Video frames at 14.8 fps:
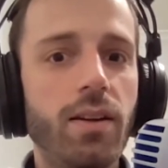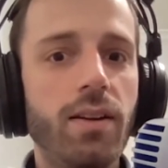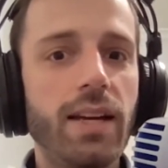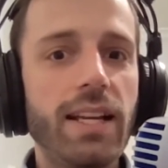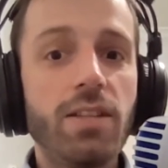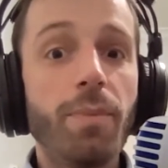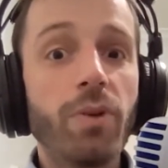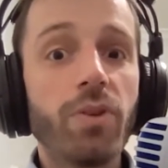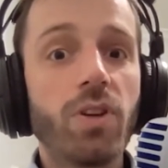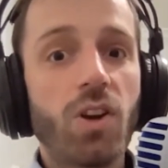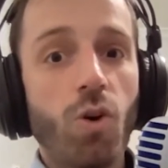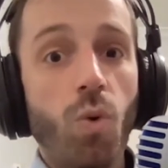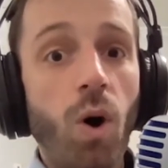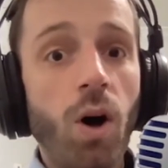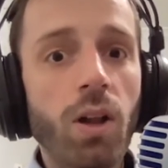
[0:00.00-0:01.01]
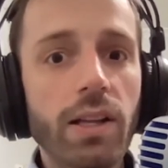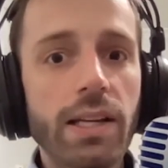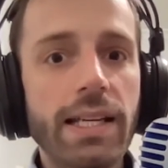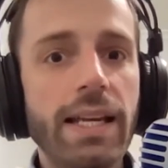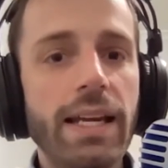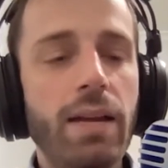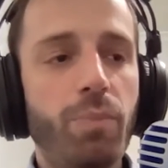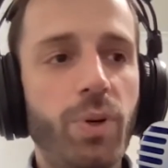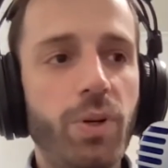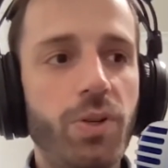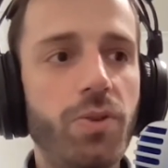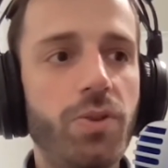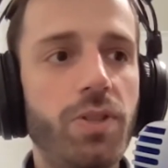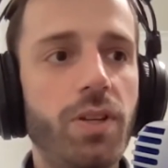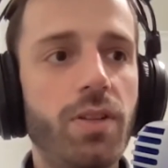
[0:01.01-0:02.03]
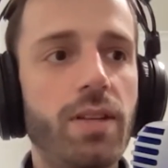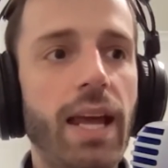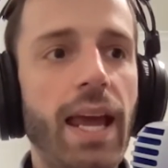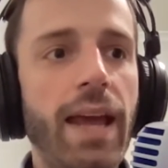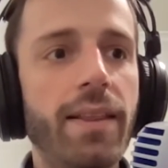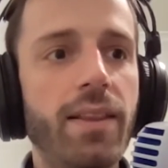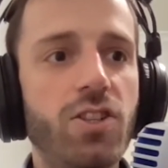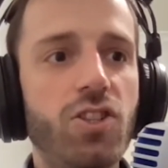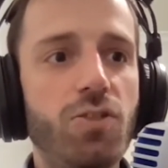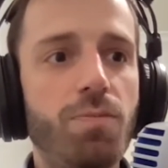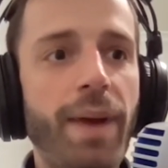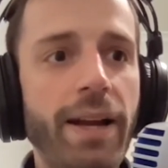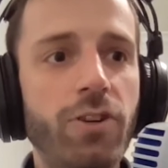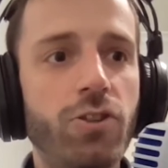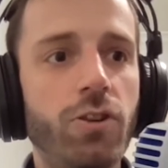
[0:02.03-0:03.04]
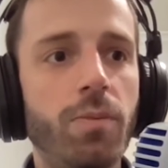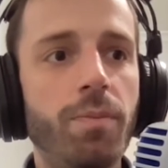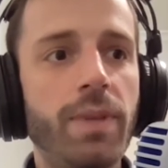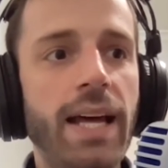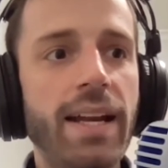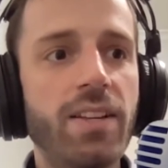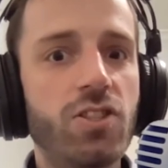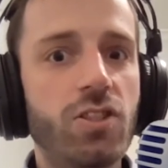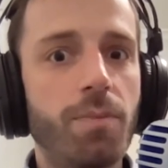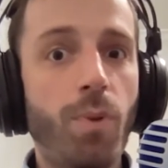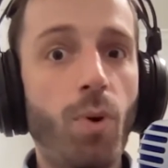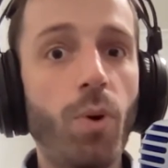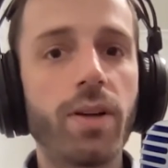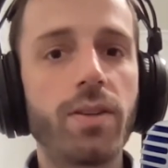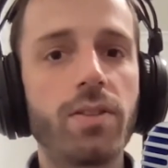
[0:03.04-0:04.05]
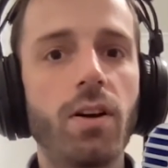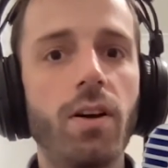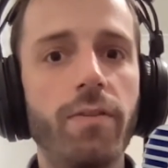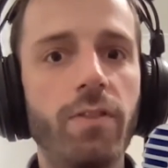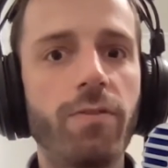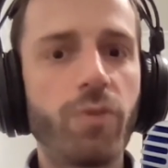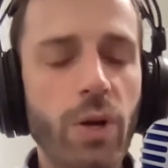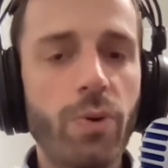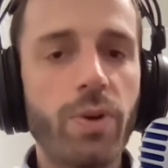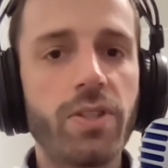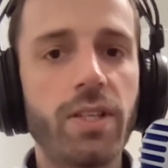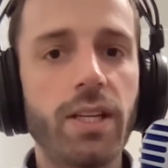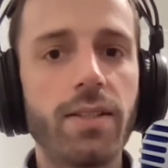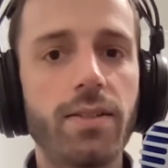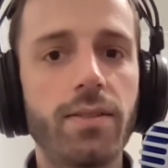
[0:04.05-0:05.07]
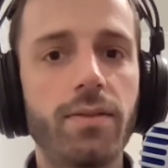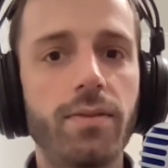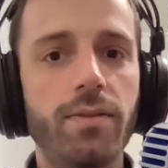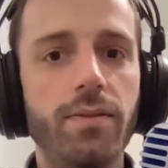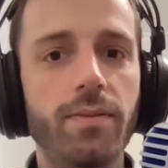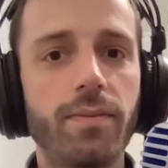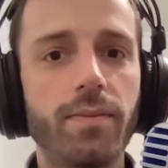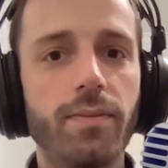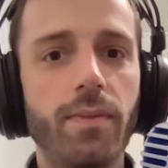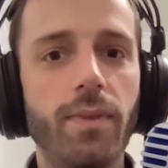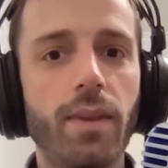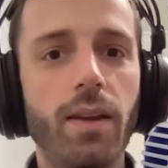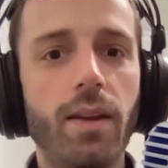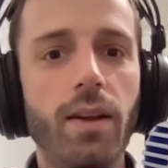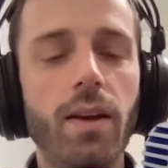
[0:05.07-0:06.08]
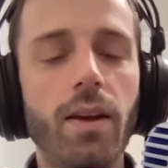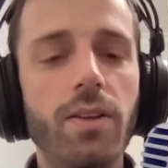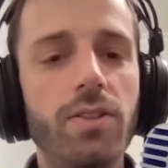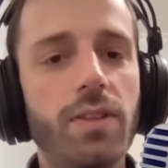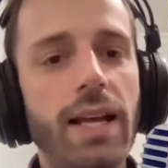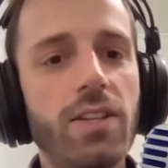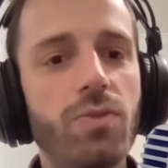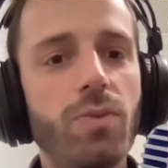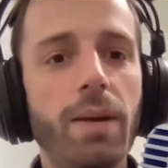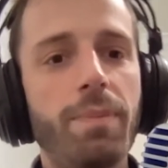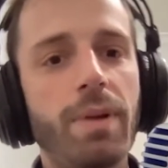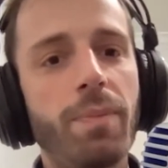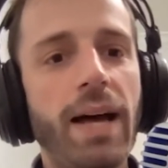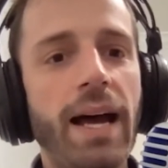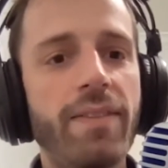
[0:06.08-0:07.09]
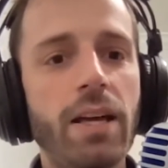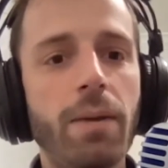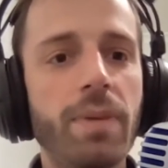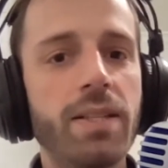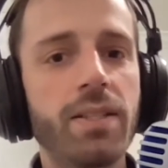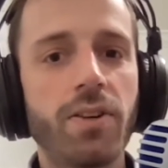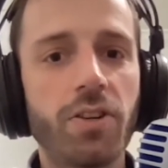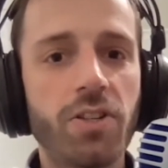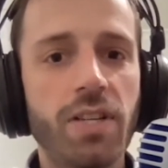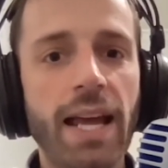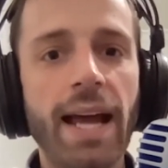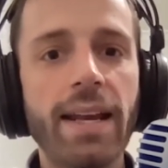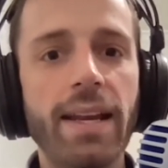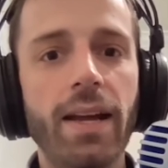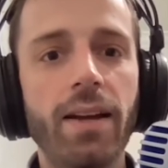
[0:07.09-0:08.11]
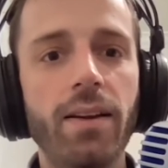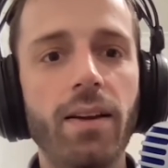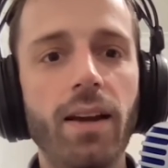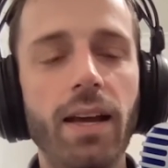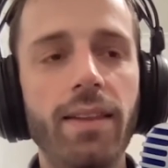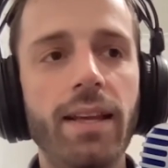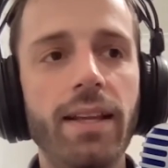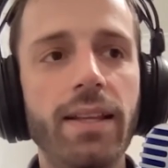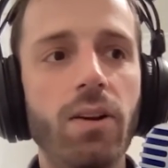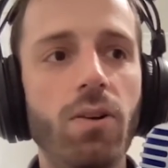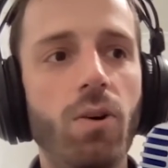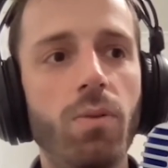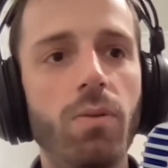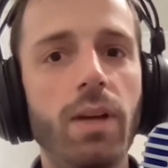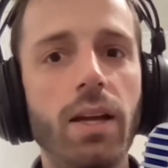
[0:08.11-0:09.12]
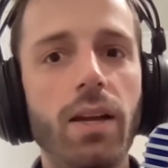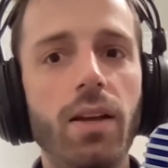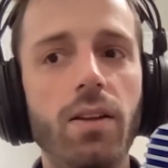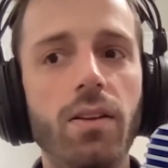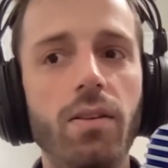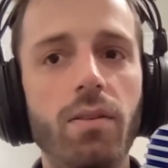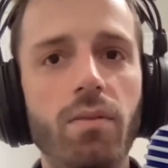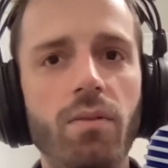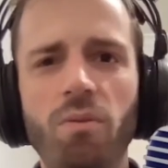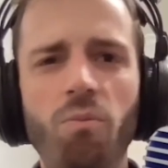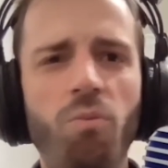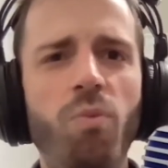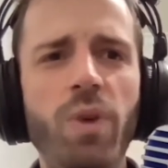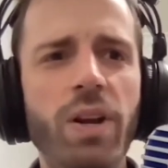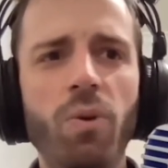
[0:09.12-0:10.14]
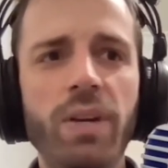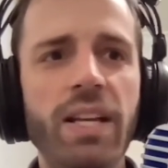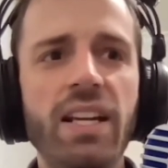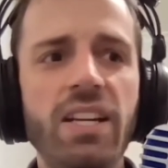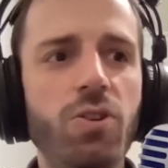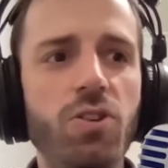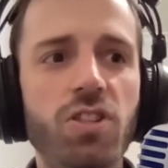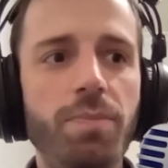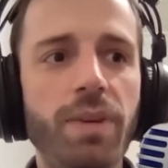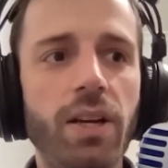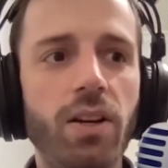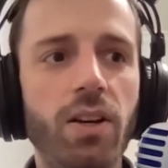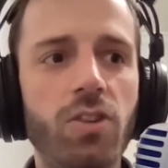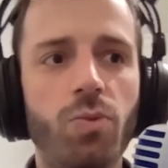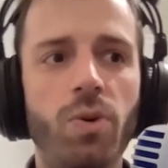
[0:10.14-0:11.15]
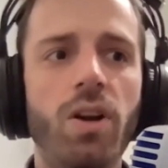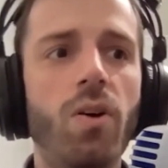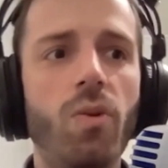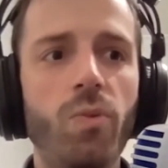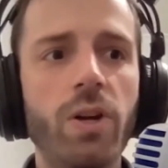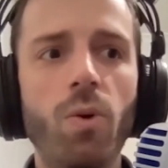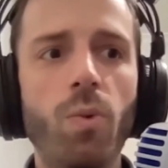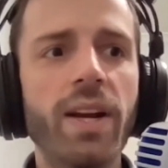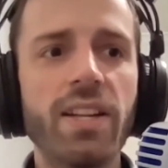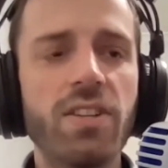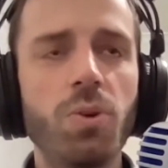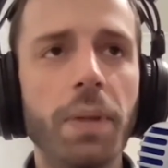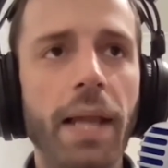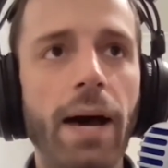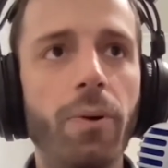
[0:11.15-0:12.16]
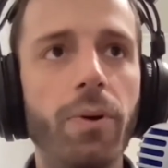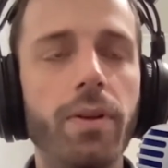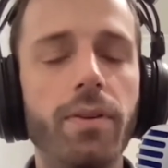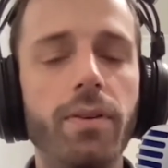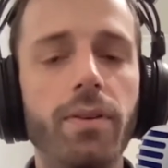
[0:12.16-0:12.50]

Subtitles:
It's about the quality it produces and the spectrum that it supports of the frequencies. So that's why people have that misunderstanding and think that, oh, we don't need a huge speaker because we don't want it too loud.